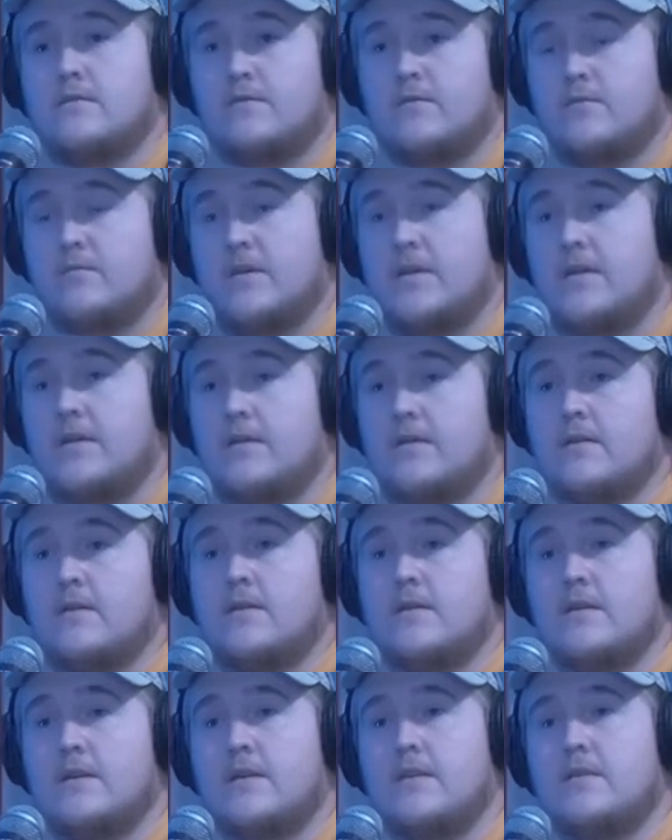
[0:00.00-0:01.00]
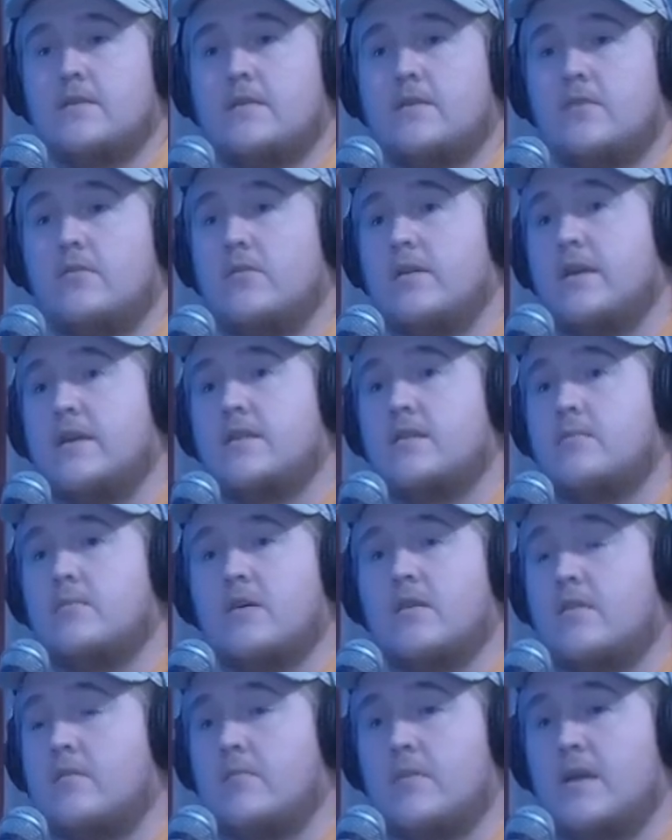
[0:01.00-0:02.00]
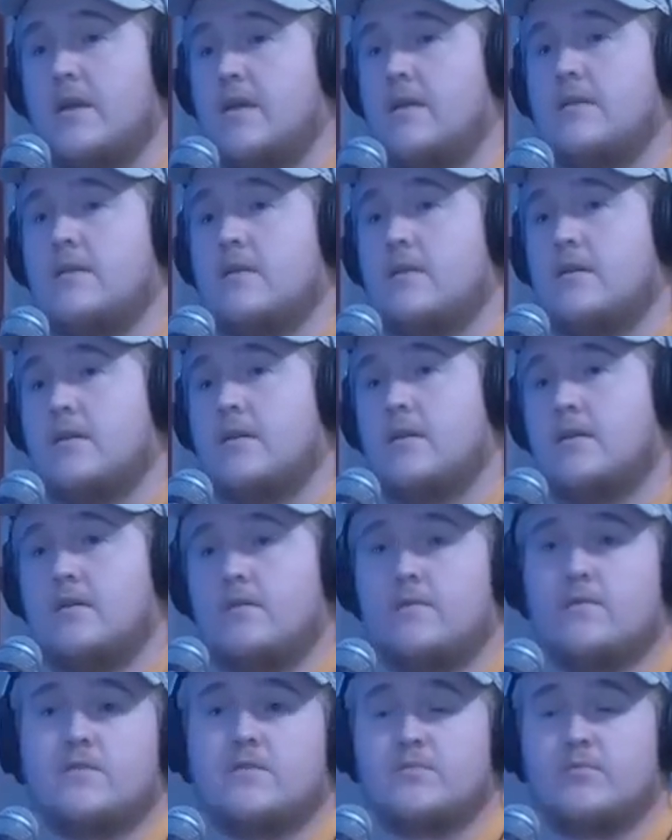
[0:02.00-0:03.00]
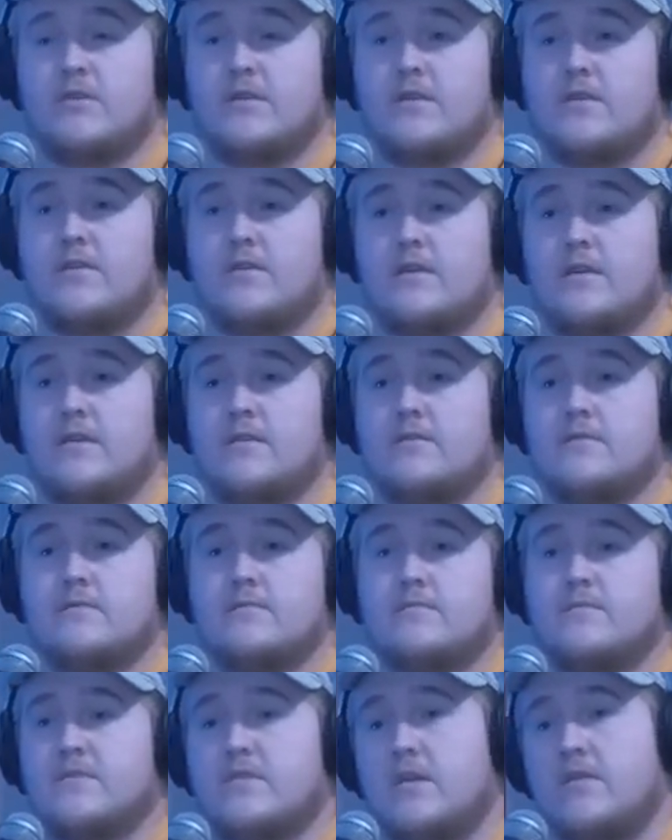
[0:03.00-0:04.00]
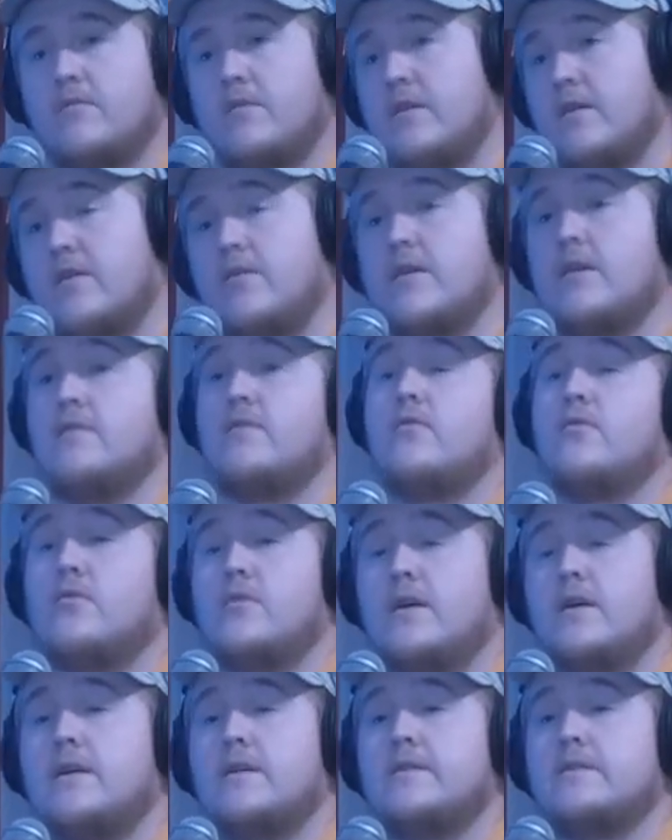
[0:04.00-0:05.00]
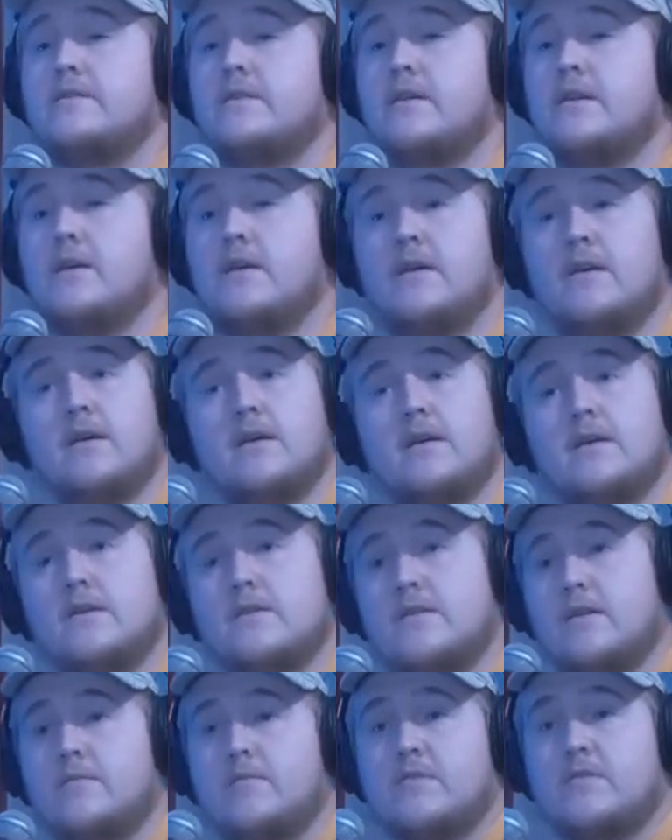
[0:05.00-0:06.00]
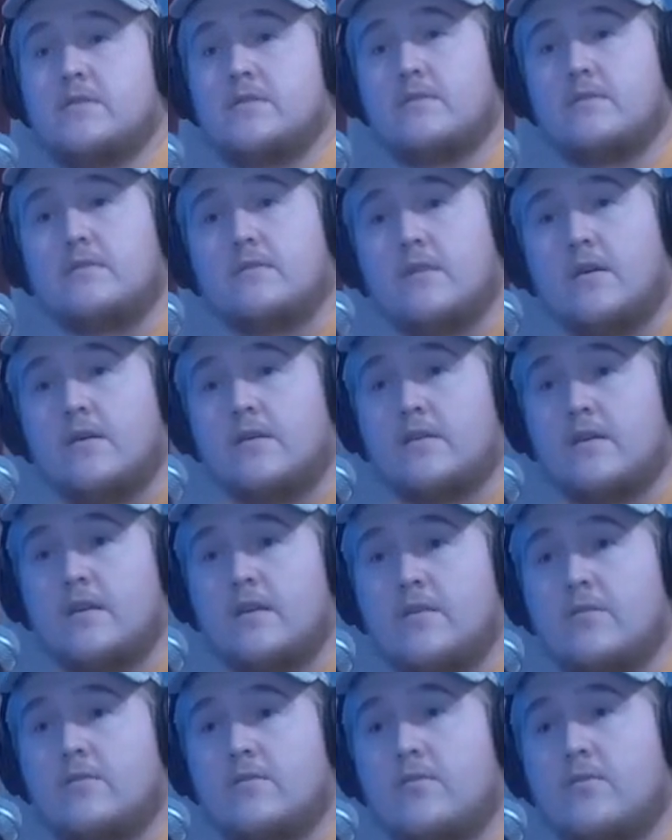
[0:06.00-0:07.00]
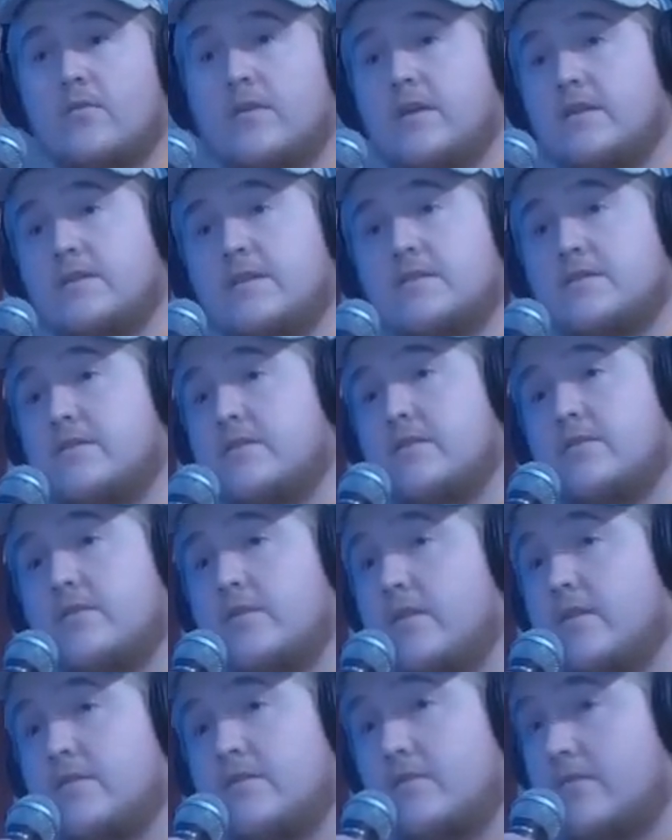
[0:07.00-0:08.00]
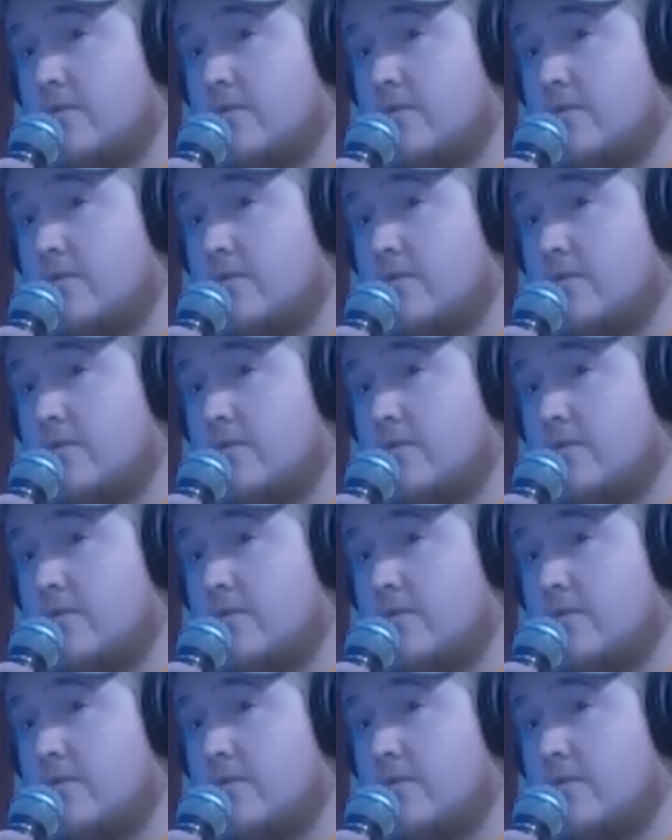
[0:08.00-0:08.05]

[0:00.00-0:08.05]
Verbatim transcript: for me, and you only get the month of May for spring turkey. Mm. So I really only get four days. So how much hunting can you do in four days? Because you can only hunt till